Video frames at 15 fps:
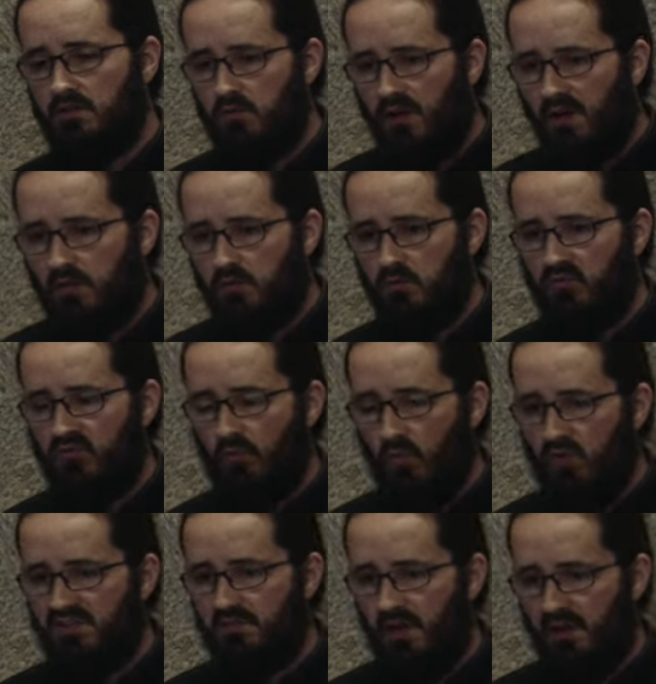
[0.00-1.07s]
try to
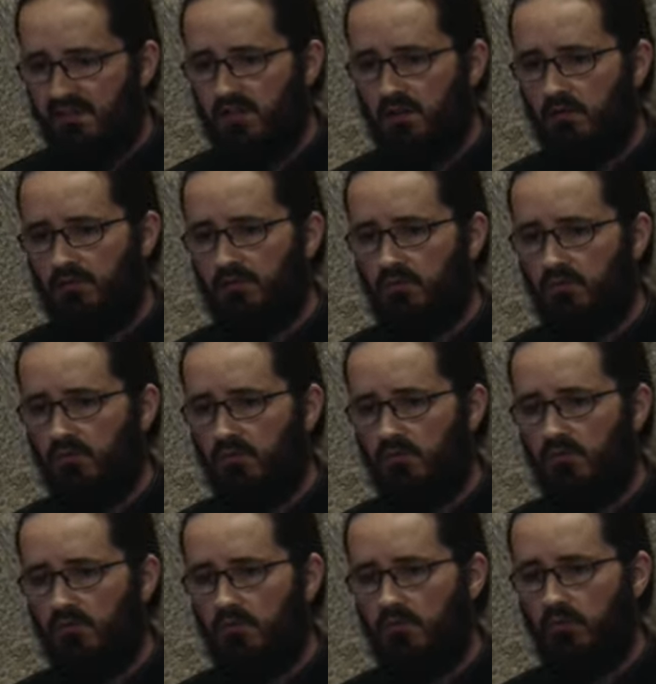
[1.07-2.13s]
force myself to
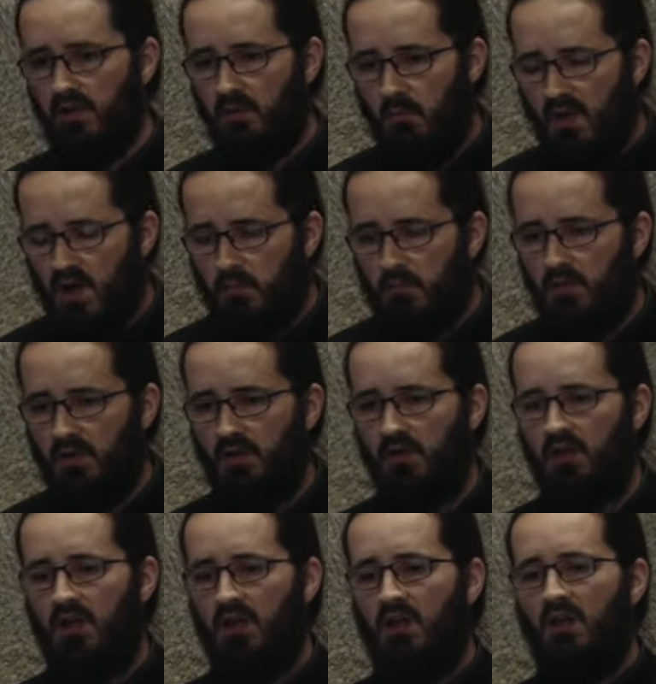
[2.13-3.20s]
remember
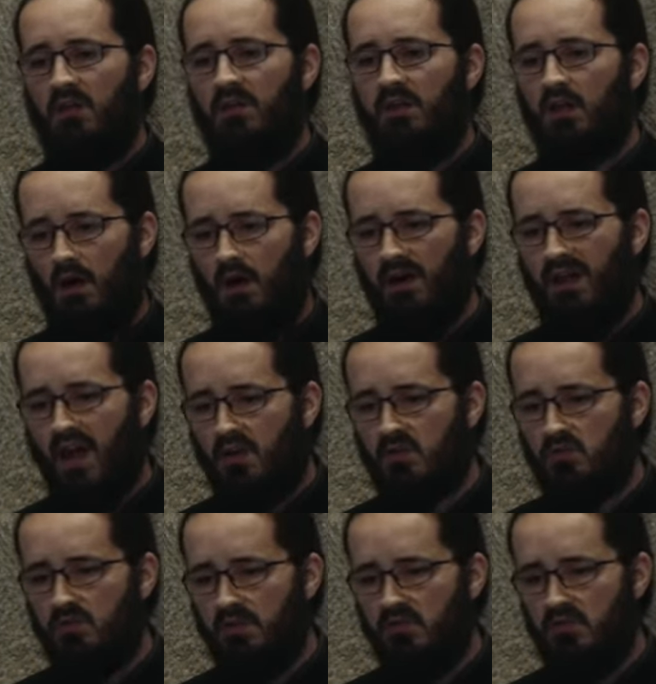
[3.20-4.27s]
that I
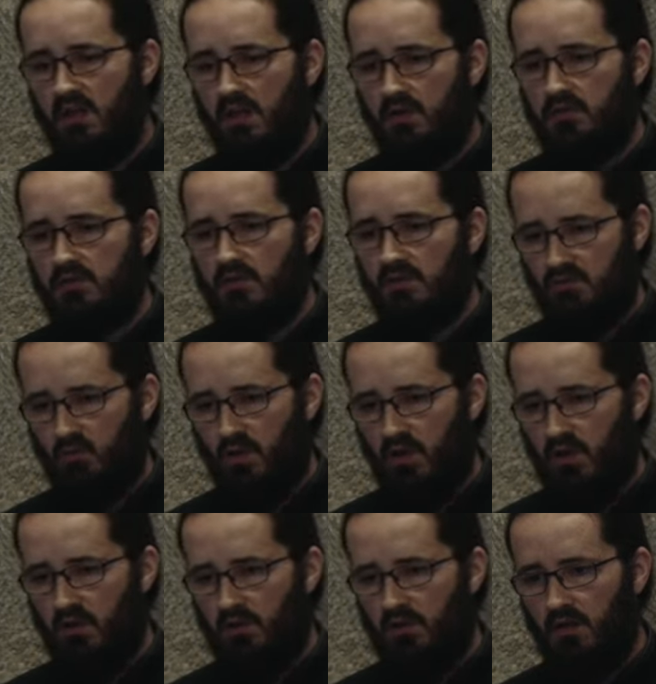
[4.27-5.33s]
actually change as
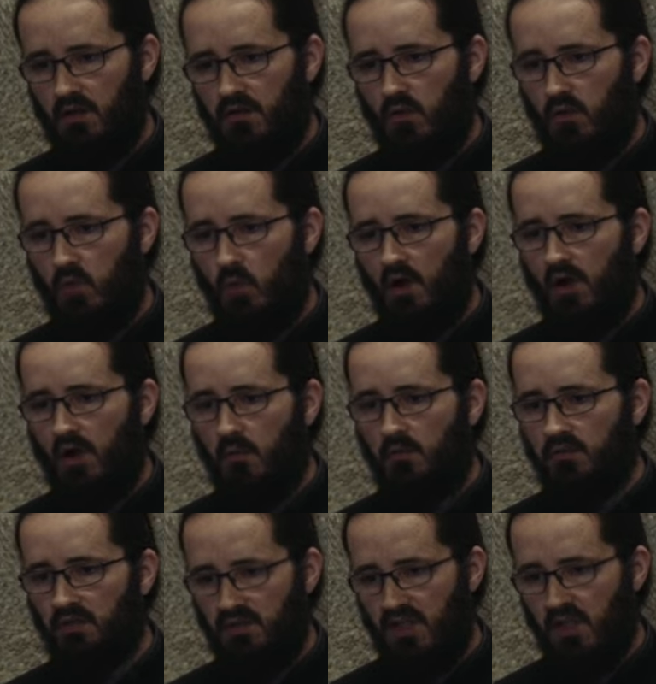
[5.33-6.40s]
well, and who I am
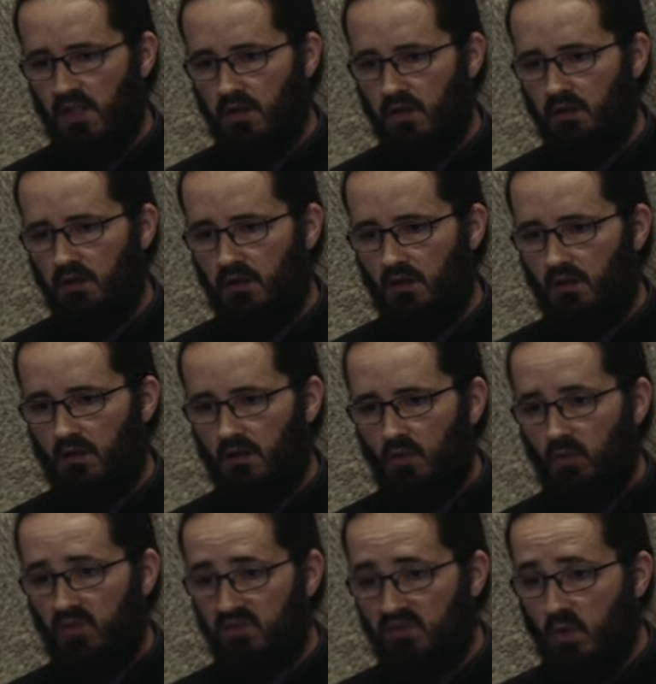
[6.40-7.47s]
today
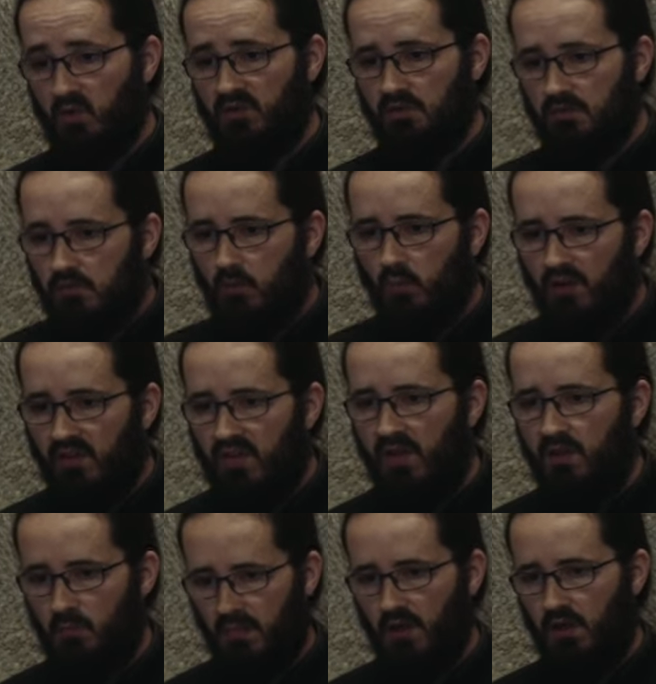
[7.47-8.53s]
was not
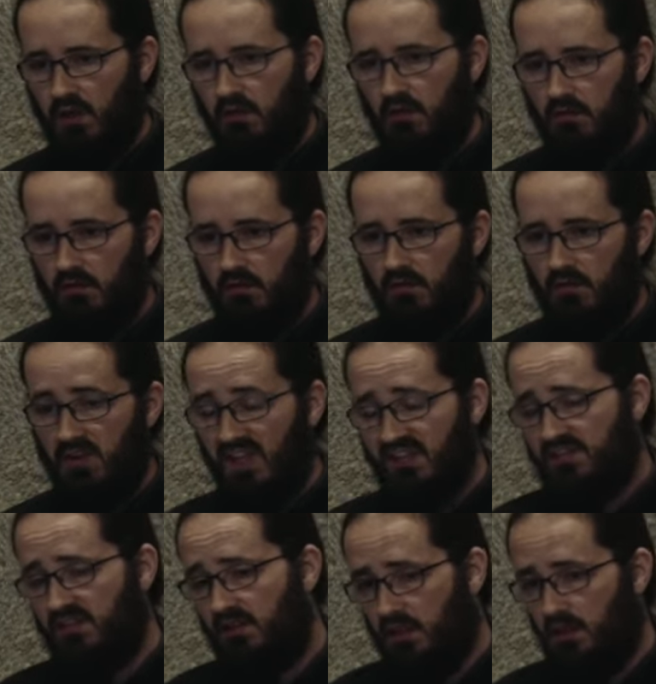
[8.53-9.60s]
within me
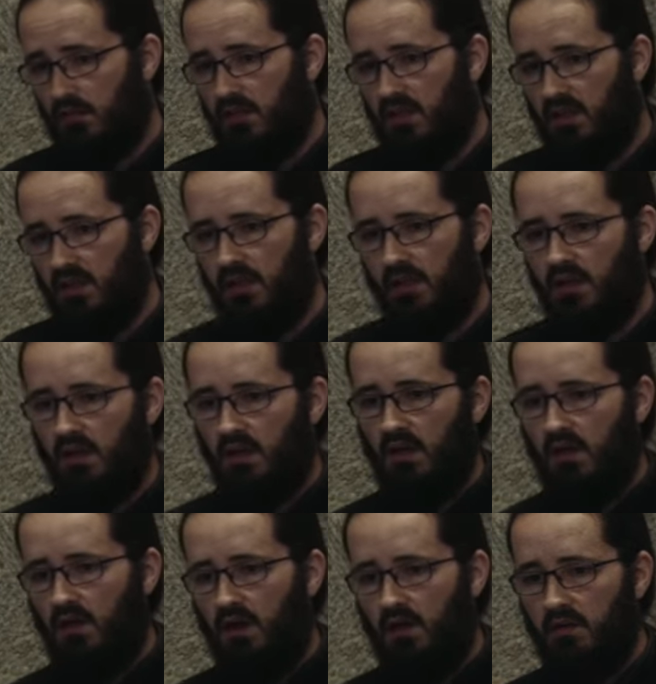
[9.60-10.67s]
yesterday, really,
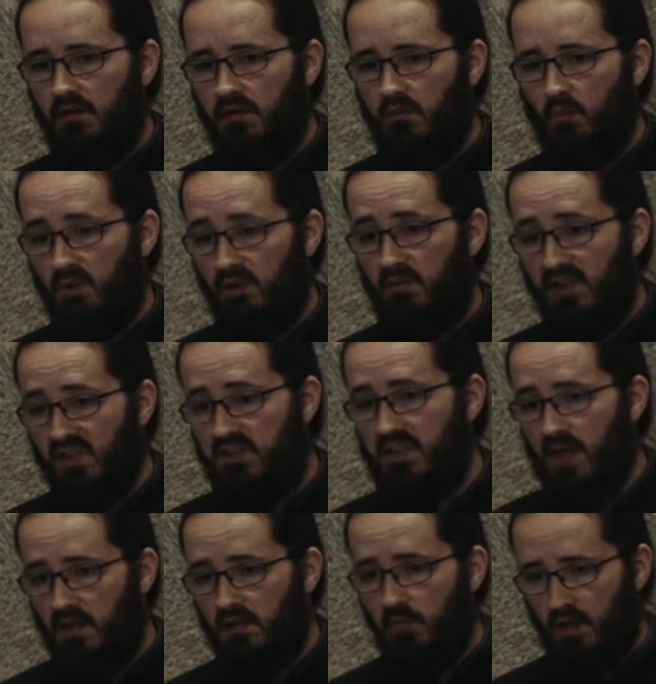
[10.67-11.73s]
and will be
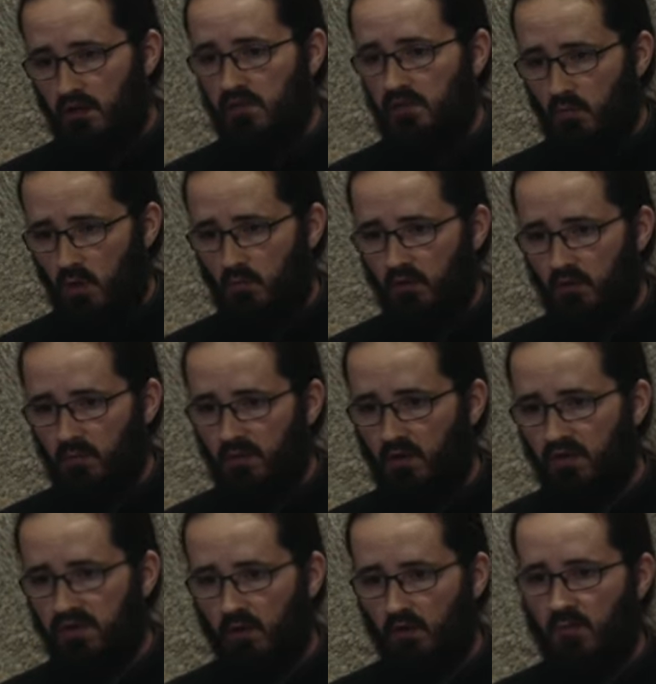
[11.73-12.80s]
dead by tomorrow
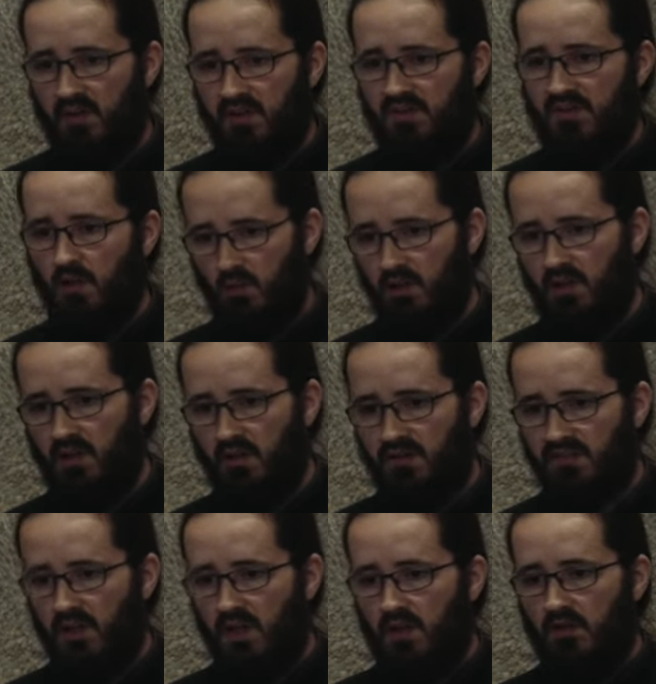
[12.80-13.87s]
because I will be someone
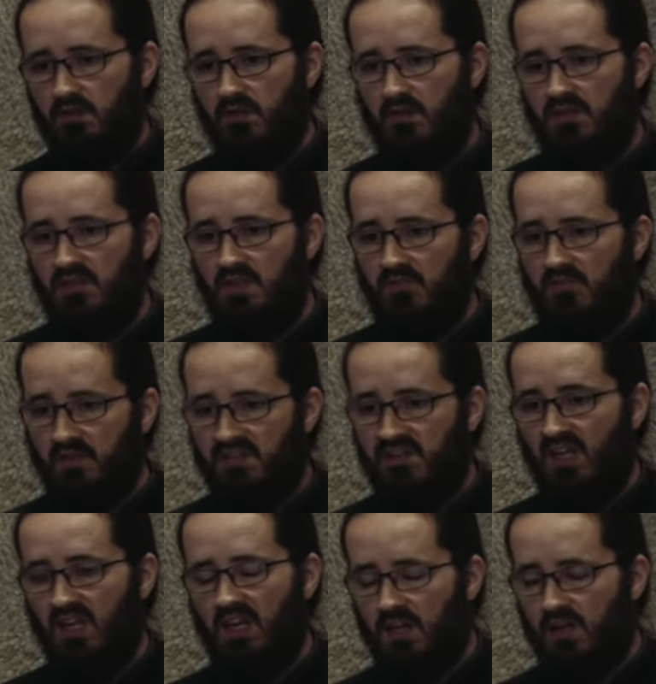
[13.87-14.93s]
else. So the difference
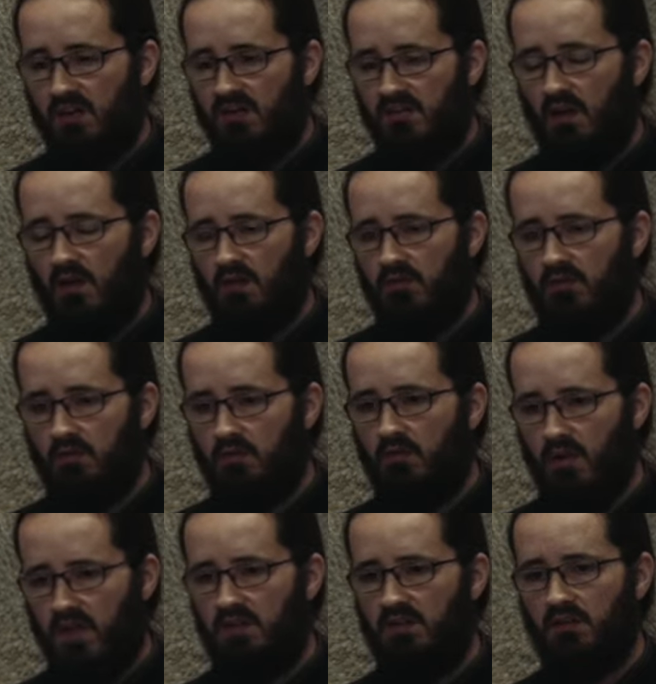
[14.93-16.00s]
in years are even
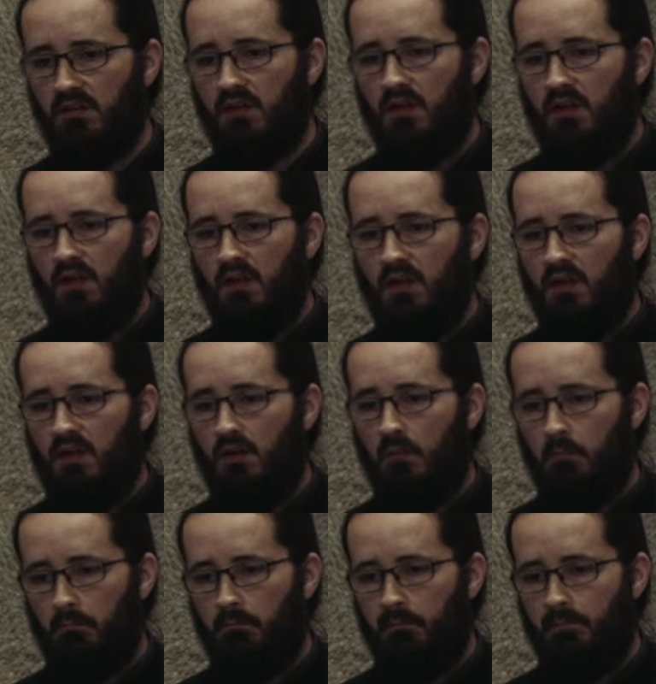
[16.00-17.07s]
greater.
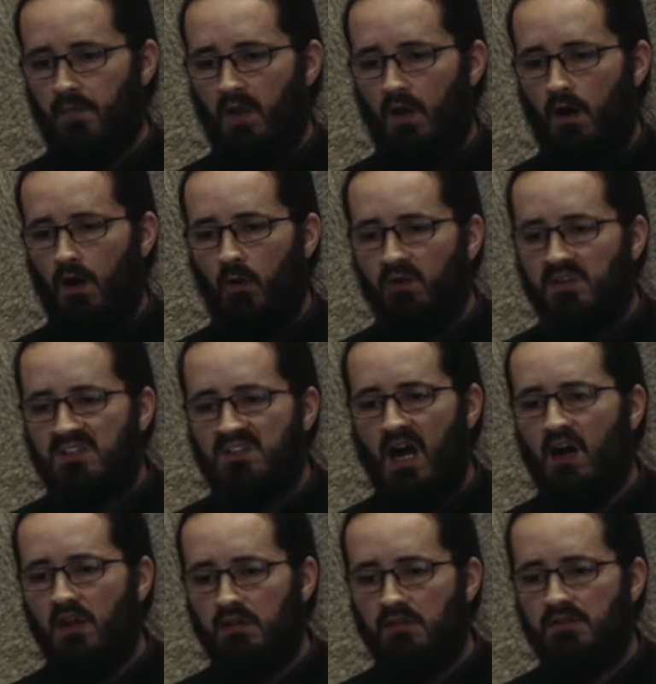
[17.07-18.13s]
Our
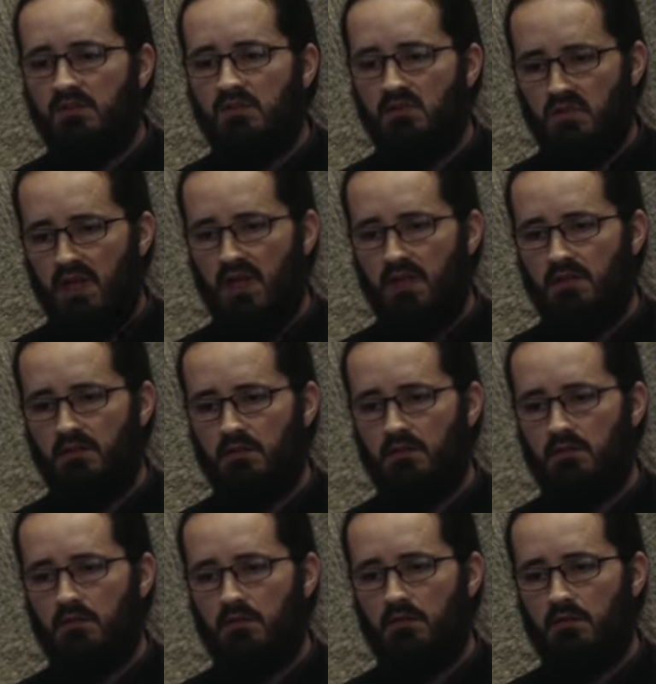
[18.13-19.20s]
talents
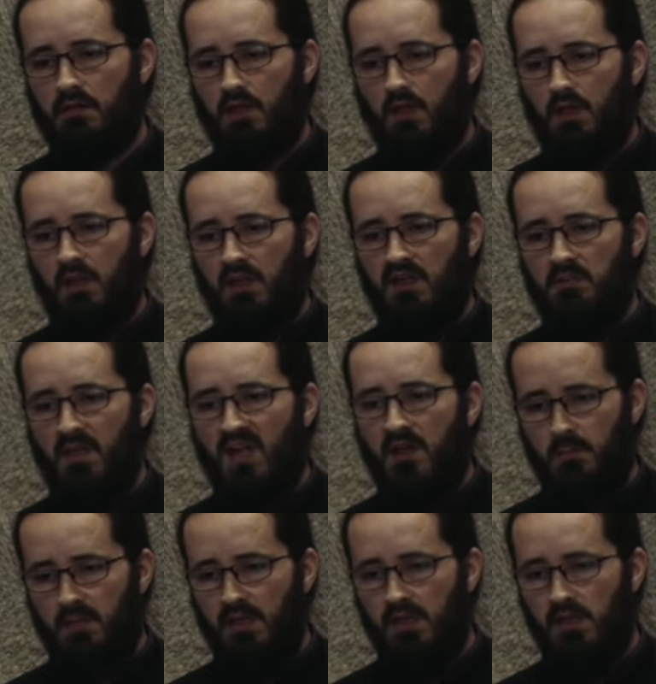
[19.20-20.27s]
change. It may
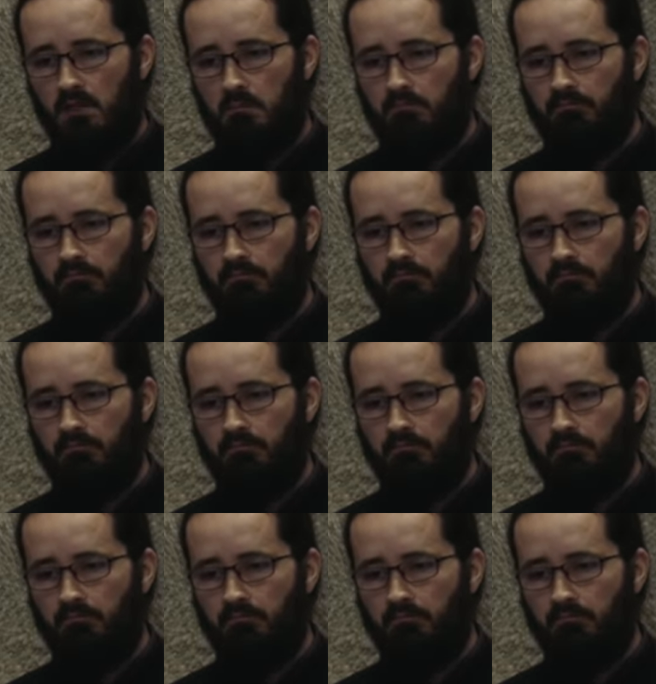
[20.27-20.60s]
be,